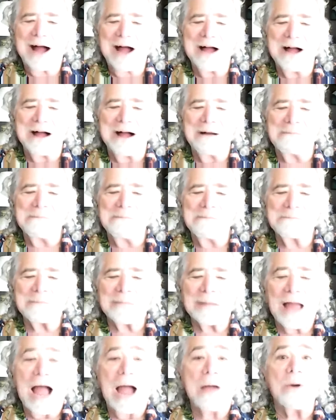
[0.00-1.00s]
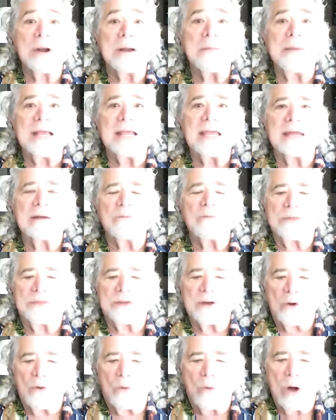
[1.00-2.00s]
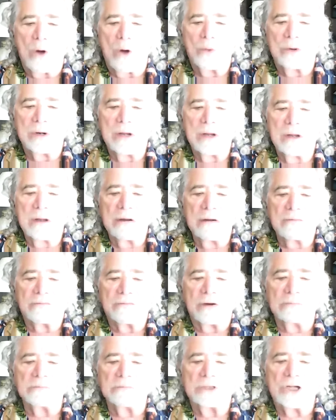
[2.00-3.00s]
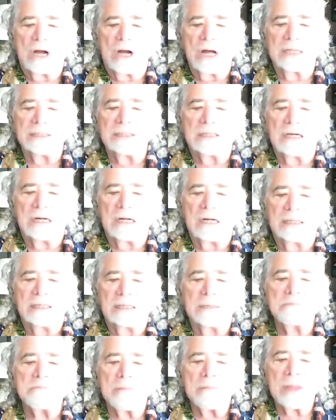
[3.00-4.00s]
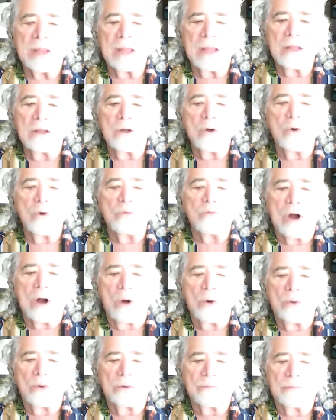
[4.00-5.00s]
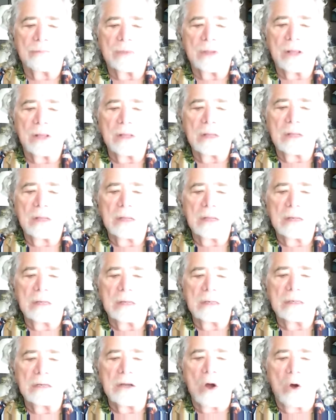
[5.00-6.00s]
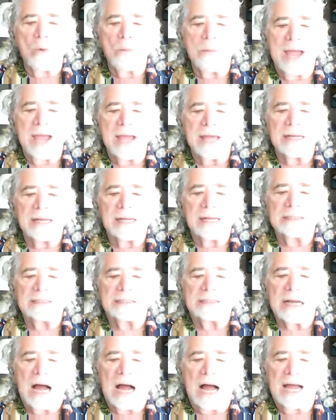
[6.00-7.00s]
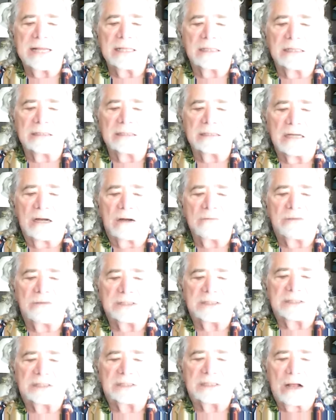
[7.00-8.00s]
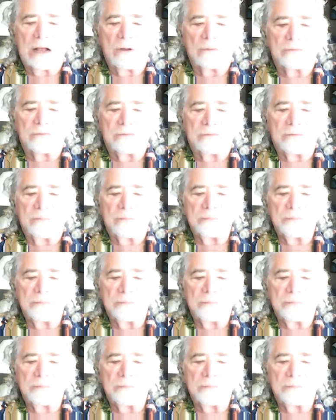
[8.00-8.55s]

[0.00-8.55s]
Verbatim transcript: Um, I want to begin with a quote from John Donne, who wrote, No man is an island of itself.